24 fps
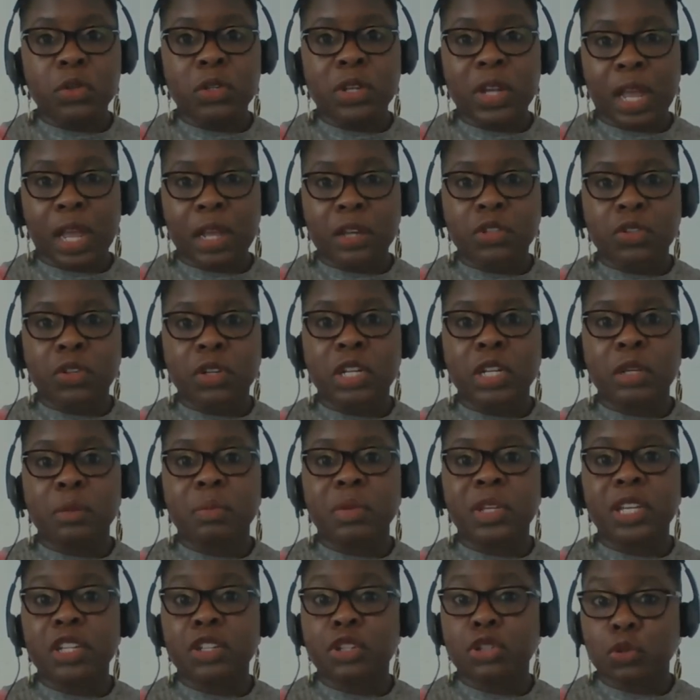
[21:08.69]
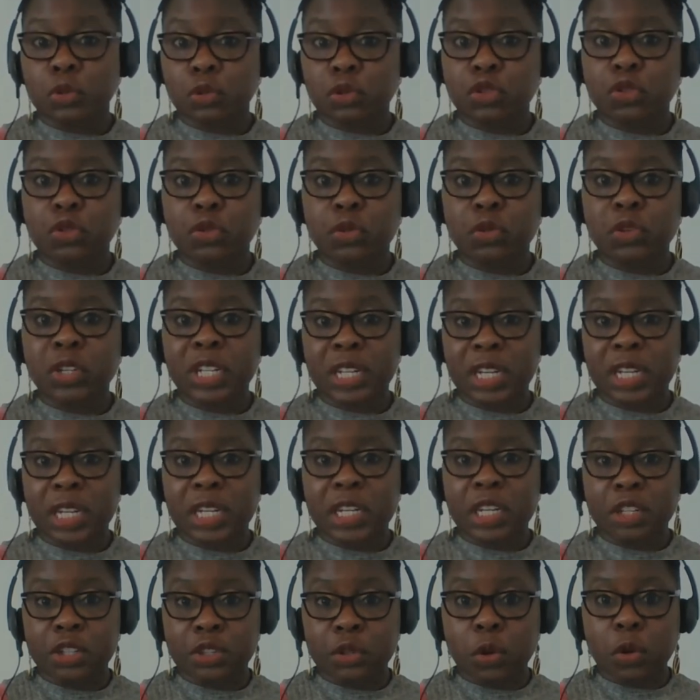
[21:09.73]
could actually be a short story
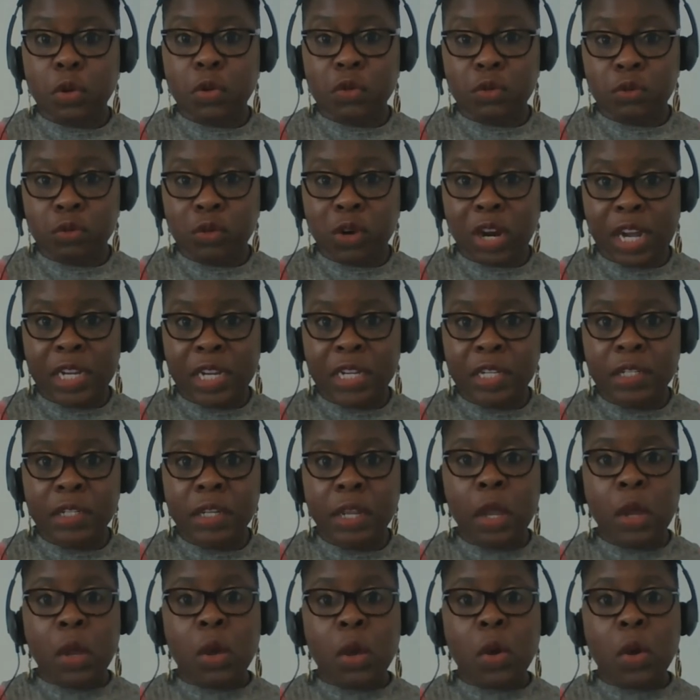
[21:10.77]
in its own right.